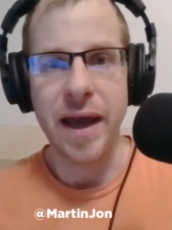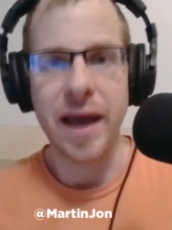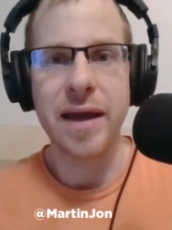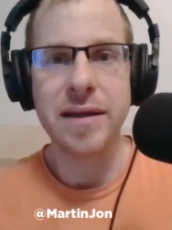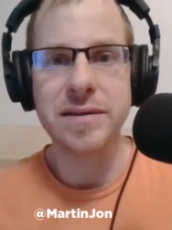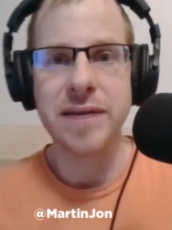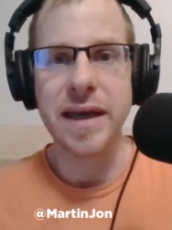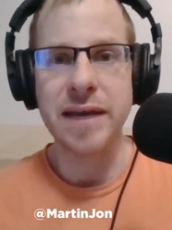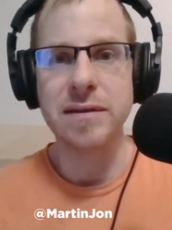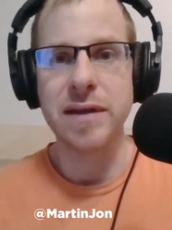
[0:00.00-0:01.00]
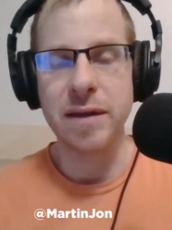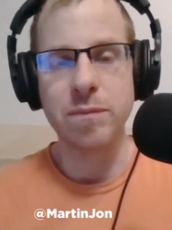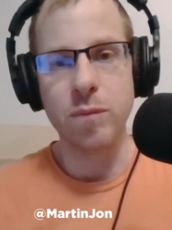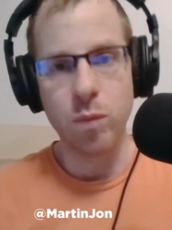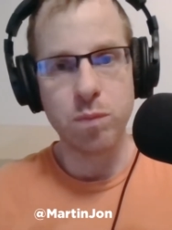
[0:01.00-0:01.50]
and
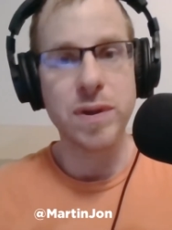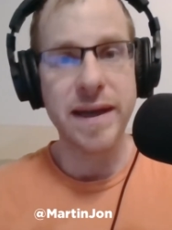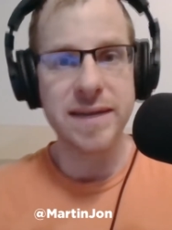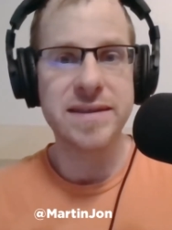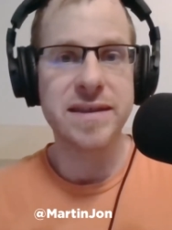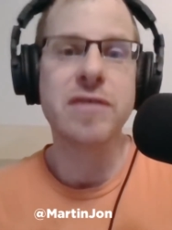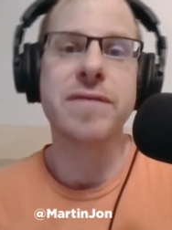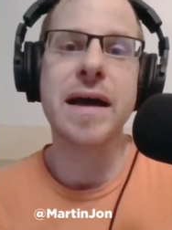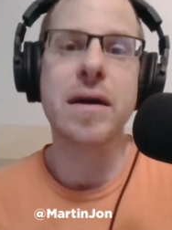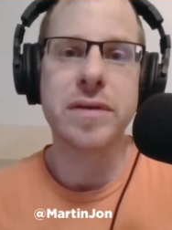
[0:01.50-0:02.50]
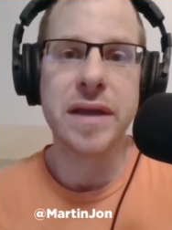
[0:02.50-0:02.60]
it played itself out.